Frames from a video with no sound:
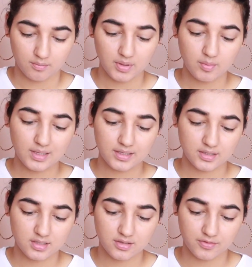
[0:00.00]
Maybe like
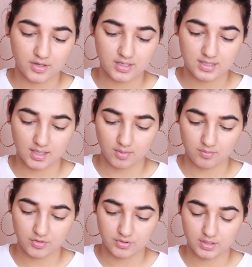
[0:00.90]
this is the first time
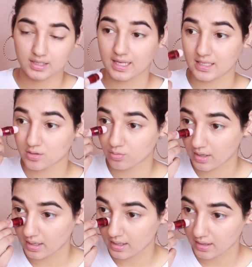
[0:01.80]
I'm using it, that's
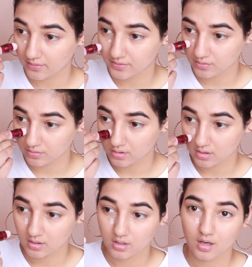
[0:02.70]
why I have to.
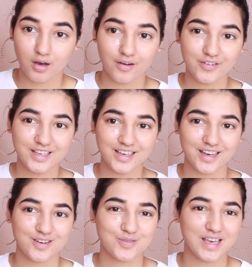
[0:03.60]
Oh
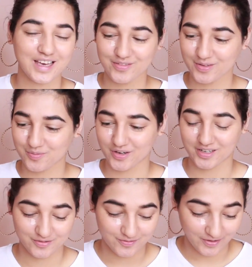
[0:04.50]
yeah, we have the
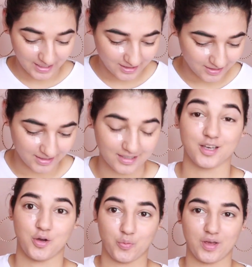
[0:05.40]
product. Finally,
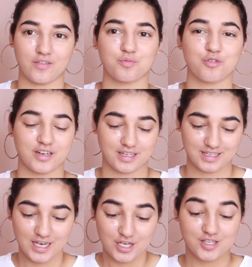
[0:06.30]
we have the product.
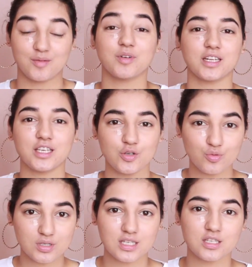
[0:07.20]
So I'm gonna
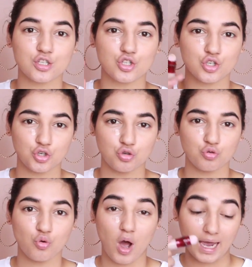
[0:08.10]
use this
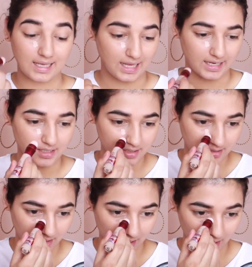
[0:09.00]
to highlight.